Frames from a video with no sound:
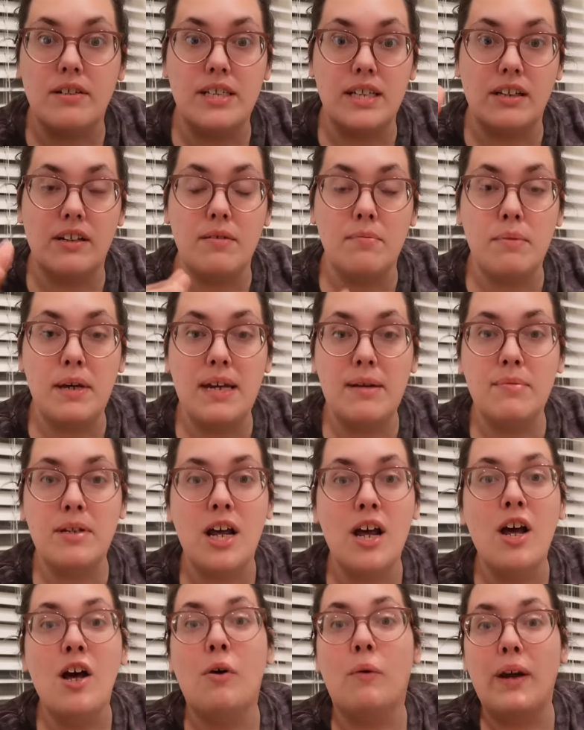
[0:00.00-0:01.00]
ceiling beams,
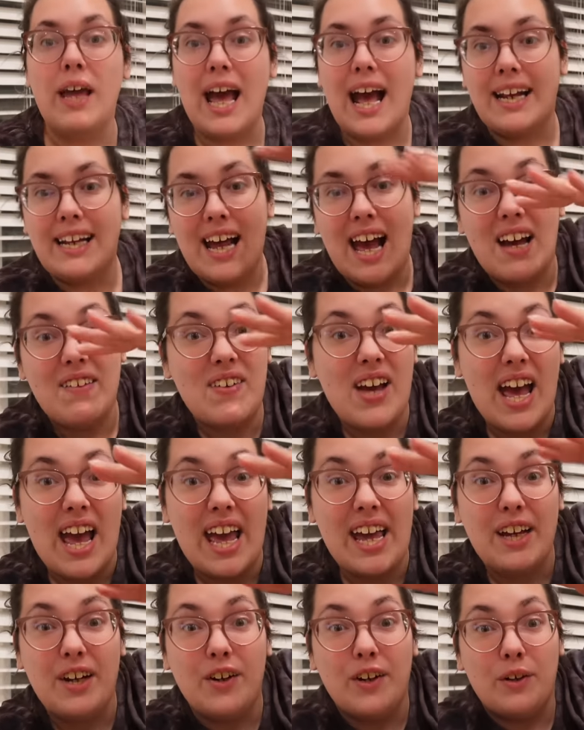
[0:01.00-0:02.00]
we had to have that
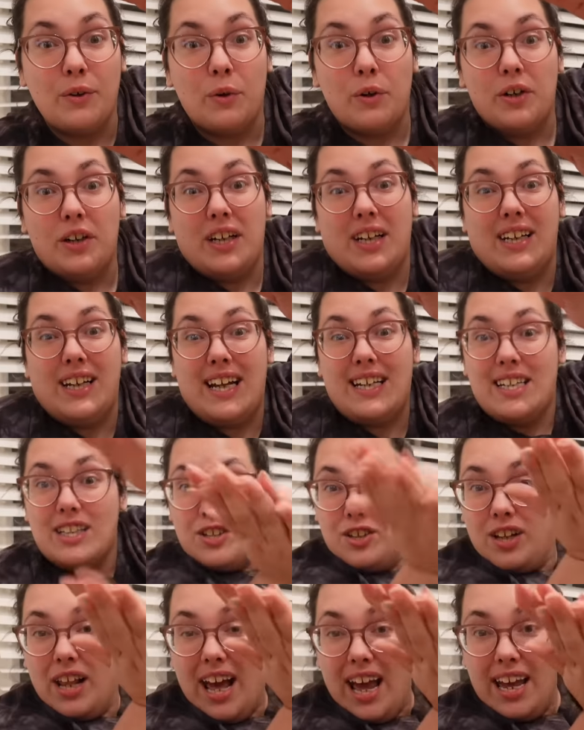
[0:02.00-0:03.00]
anchor in order to connect it
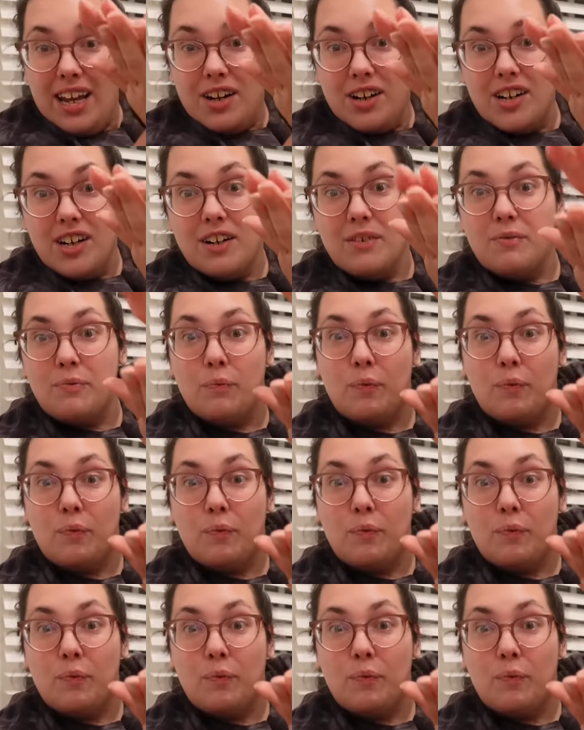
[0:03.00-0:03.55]
to the anchor,